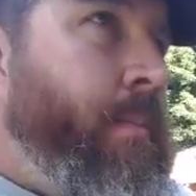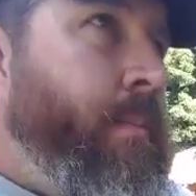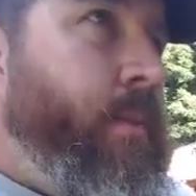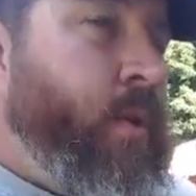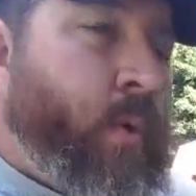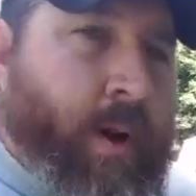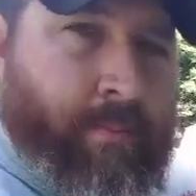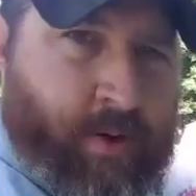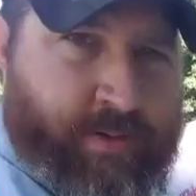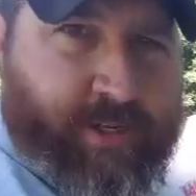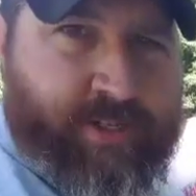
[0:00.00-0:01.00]
you want a
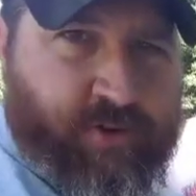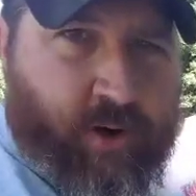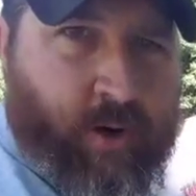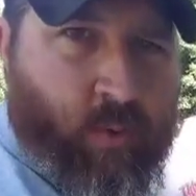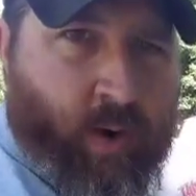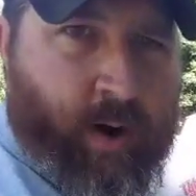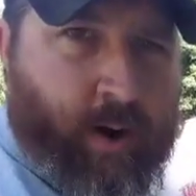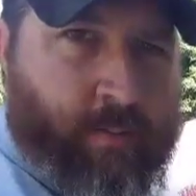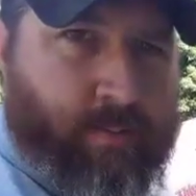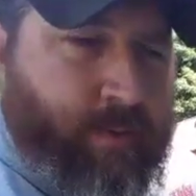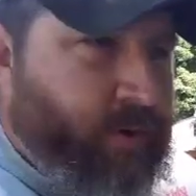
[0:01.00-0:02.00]
multi-strand wire.
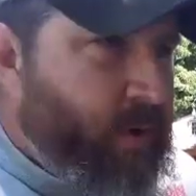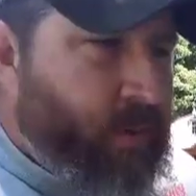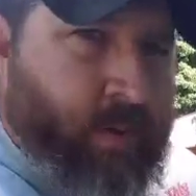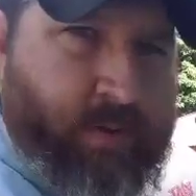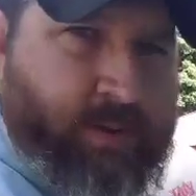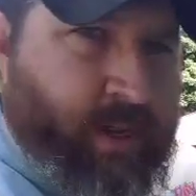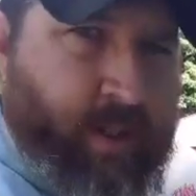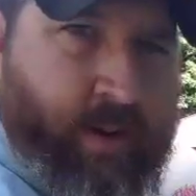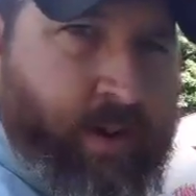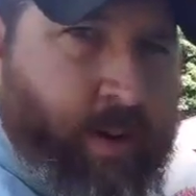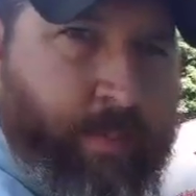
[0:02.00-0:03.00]
You don't want solid
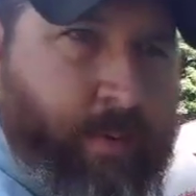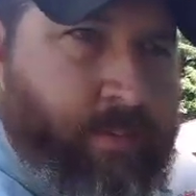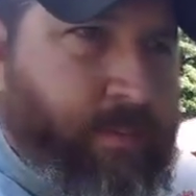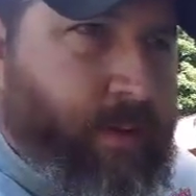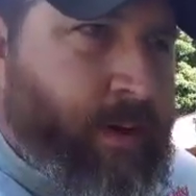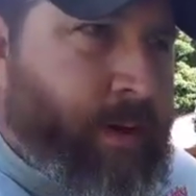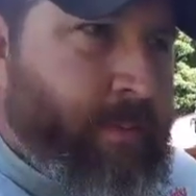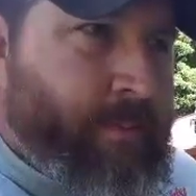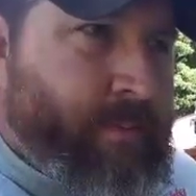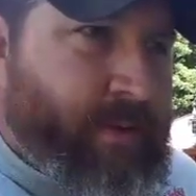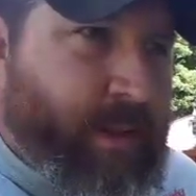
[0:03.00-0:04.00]
copper.
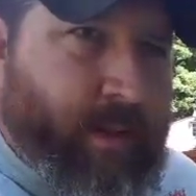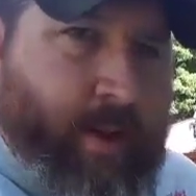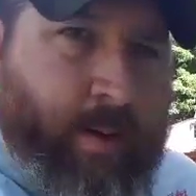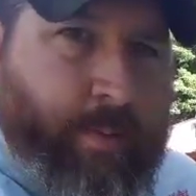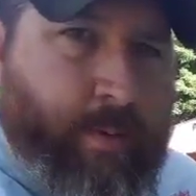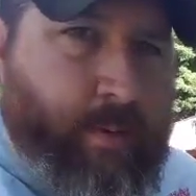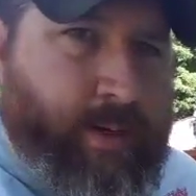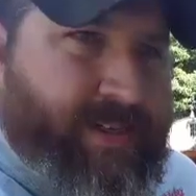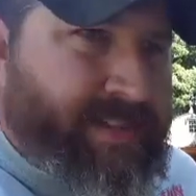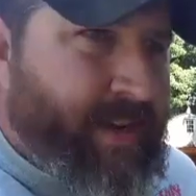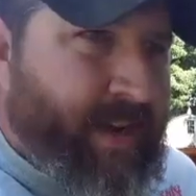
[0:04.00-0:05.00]
Solid copper
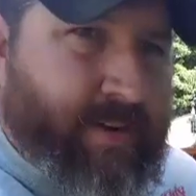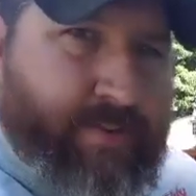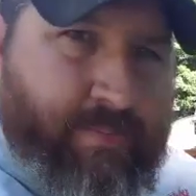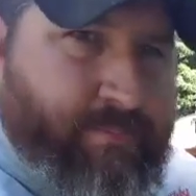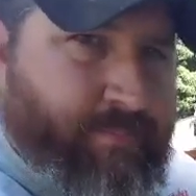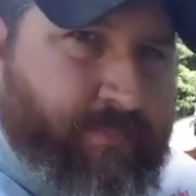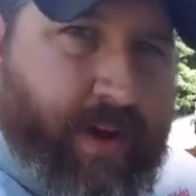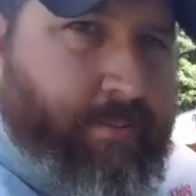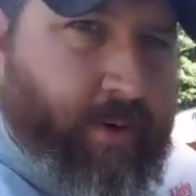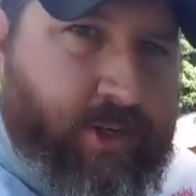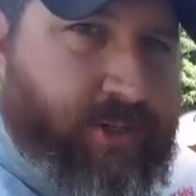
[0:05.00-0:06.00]
is not
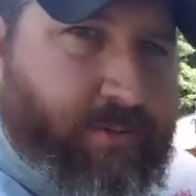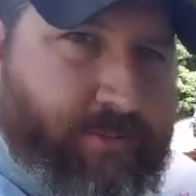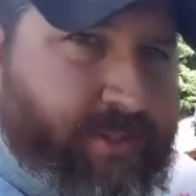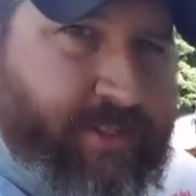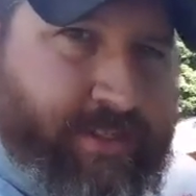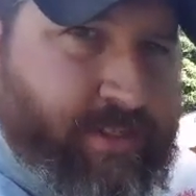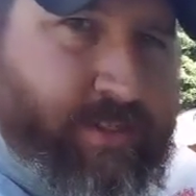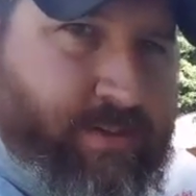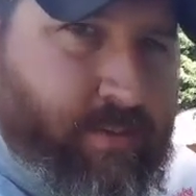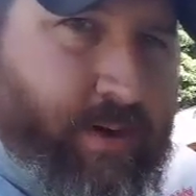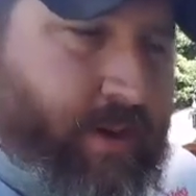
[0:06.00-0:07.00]
vibration resistant,
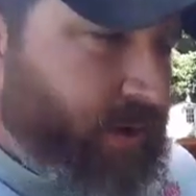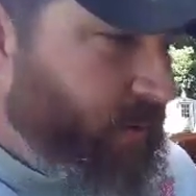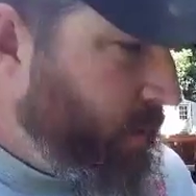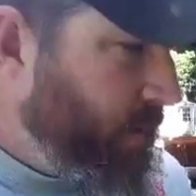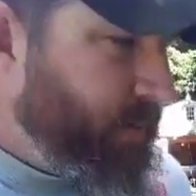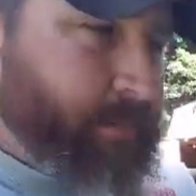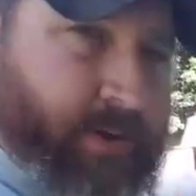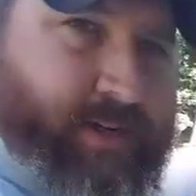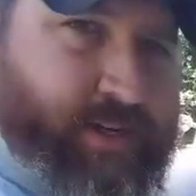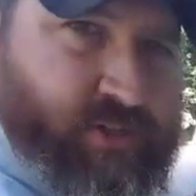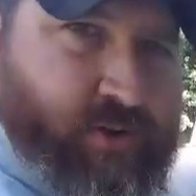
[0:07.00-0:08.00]
okay? You want
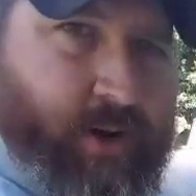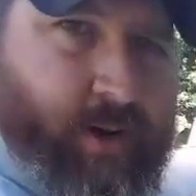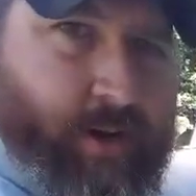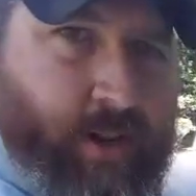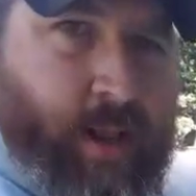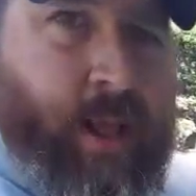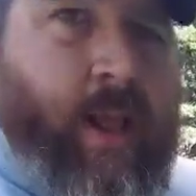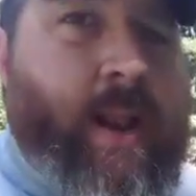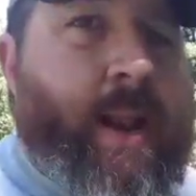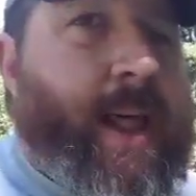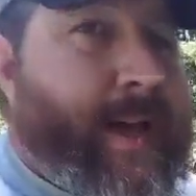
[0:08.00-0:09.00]
multi-strand,
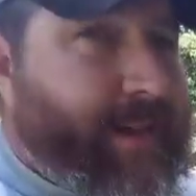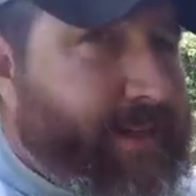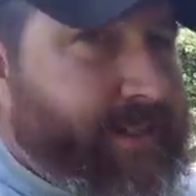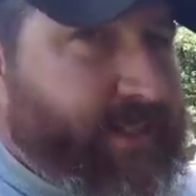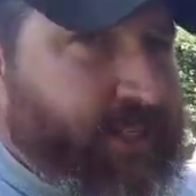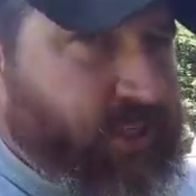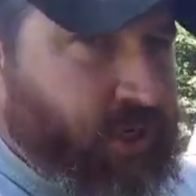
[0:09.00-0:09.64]
like extension